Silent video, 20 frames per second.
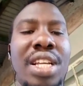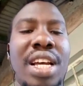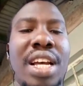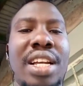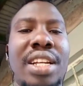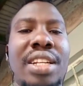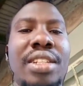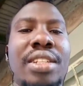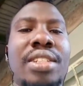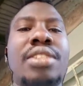
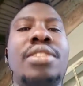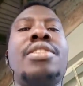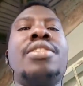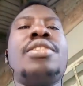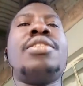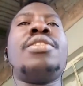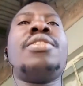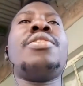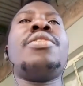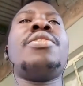and
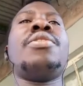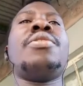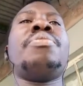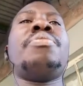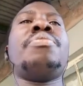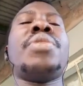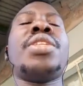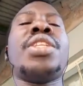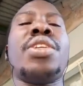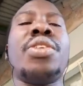
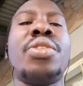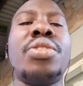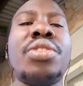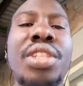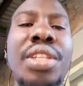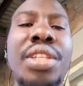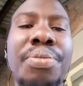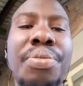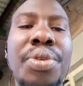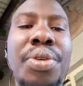may the Lord
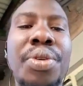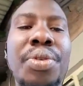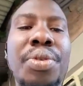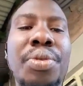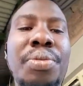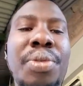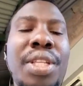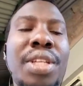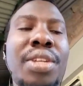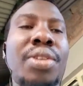keep you,
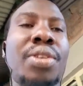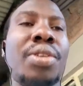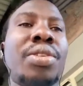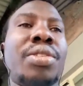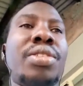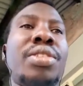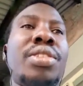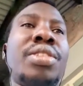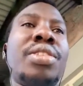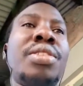may the
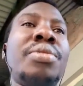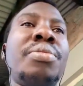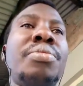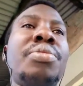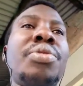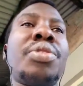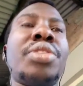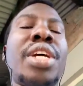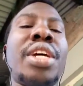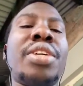Lord
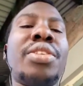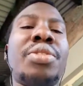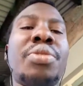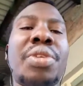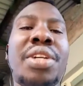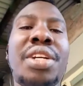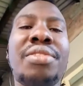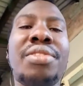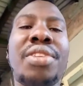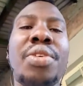protect you
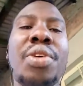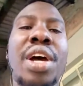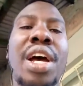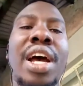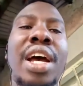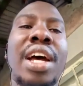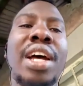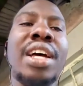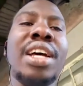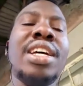wherever you
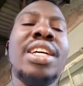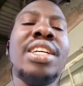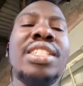are.